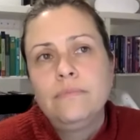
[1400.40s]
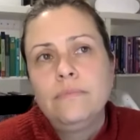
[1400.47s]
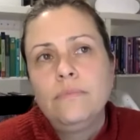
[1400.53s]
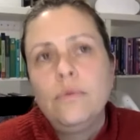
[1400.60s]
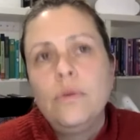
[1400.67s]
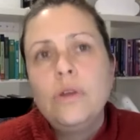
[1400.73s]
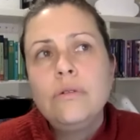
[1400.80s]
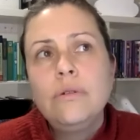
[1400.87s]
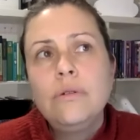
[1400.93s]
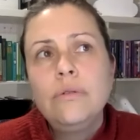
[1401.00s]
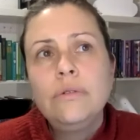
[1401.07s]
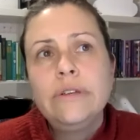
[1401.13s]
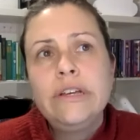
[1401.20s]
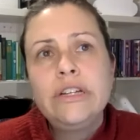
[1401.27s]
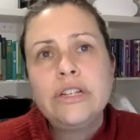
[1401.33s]
What do you do in
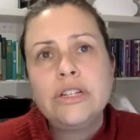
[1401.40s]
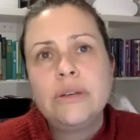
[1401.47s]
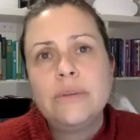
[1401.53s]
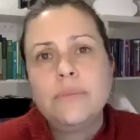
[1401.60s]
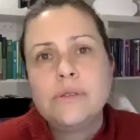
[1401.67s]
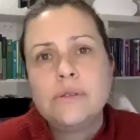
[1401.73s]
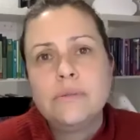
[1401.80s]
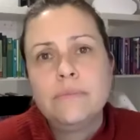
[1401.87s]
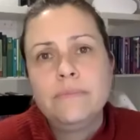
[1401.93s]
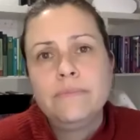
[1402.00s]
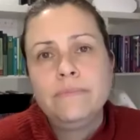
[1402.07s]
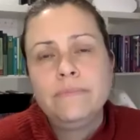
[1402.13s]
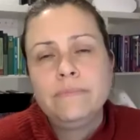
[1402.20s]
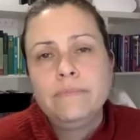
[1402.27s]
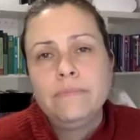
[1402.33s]
relationships?
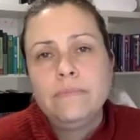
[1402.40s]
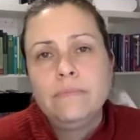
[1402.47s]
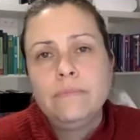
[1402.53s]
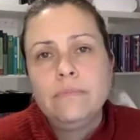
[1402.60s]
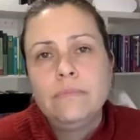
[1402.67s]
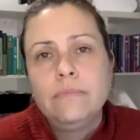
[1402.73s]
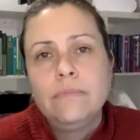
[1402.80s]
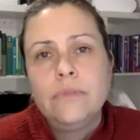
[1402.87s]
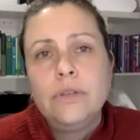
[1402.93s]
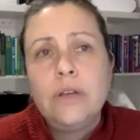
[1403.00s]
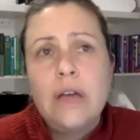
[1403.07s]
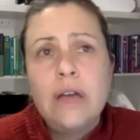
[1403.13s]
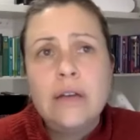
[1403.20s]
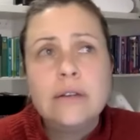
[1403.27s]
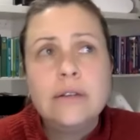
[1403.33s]

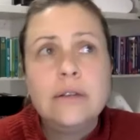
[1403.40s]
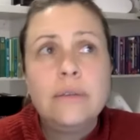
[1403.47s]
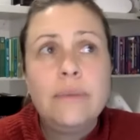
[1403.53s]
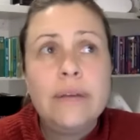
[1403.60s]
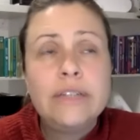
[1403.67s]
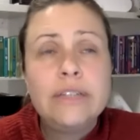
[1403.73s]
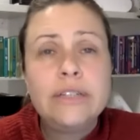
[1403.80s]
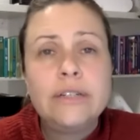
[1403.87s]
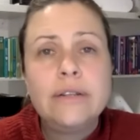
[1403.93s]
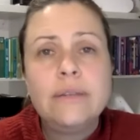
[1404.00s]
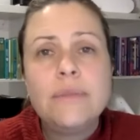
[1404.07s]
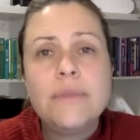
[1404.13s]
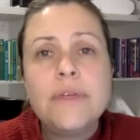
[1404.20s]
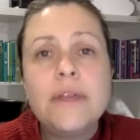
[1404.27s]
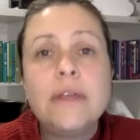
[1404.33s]
Kind, compassionate,
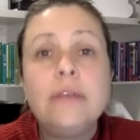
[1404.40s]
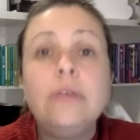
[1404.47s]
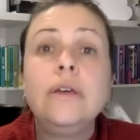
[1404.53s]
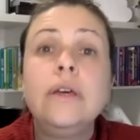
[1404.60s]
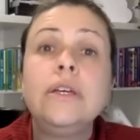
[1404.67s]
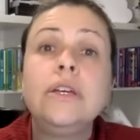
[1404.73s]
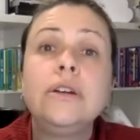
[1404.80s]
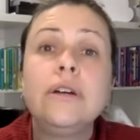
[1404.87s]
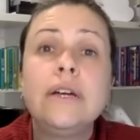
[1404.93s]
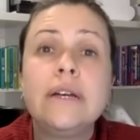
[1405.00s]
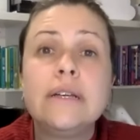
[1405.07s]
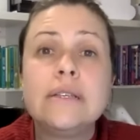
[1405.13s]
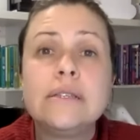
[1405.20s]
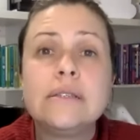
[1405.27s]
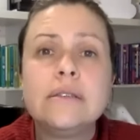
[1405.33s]
empathetic. You get
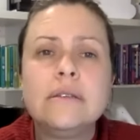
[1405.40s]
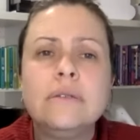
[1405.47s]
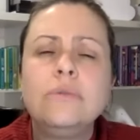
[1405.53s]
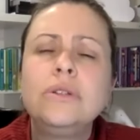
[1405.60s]
curious.